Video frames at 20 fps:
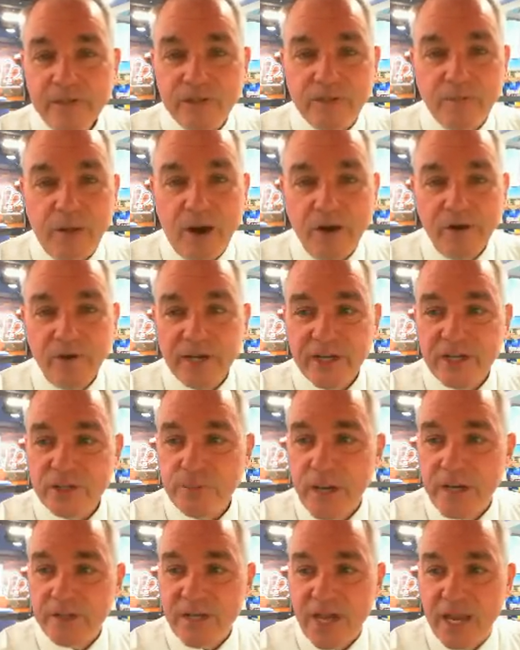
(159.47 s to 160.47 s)
Tomorrow, I
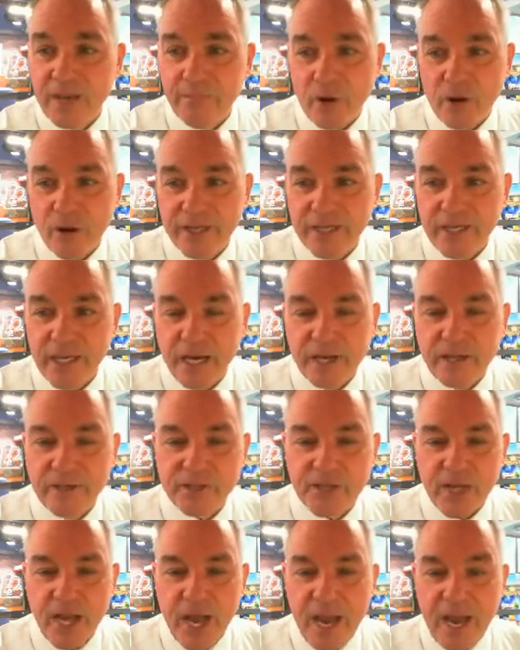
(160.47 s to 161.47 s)
expect a partly cloudy
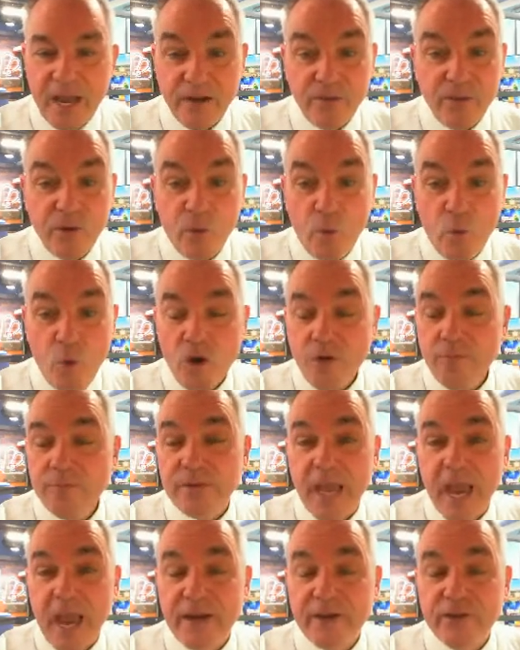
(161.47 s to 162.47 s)
sky, another
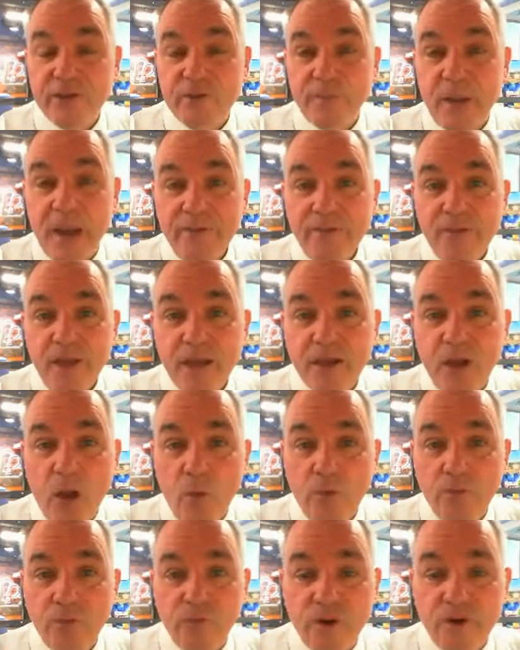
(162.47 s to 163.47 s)
warm day despite that
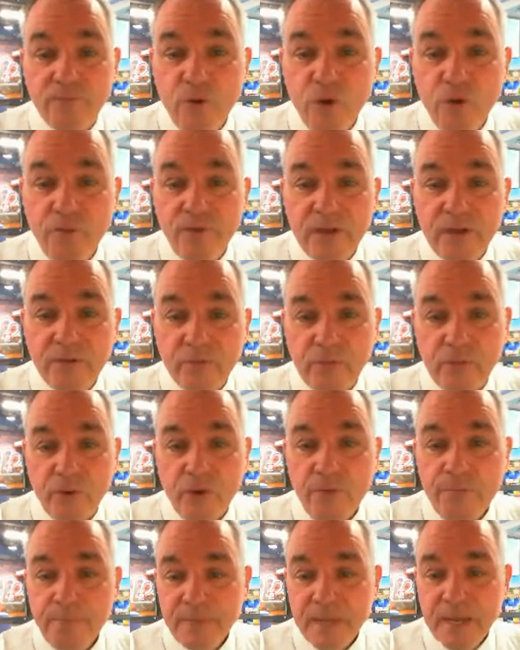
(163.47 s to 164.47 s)
cold front moving
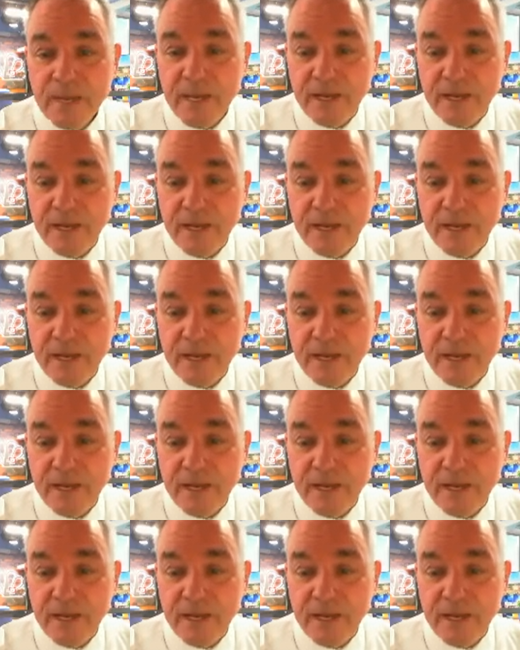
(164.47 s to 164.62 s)
through,